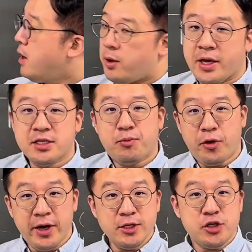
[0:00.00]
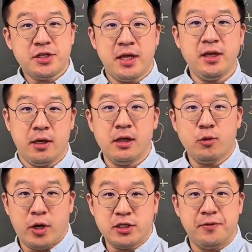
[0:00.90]
Okay, so pretty interesting killer
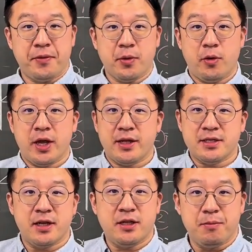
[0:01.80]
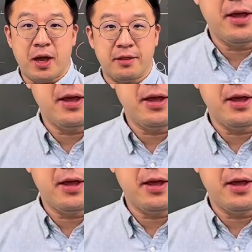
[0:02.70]
question from Korean SAT Math.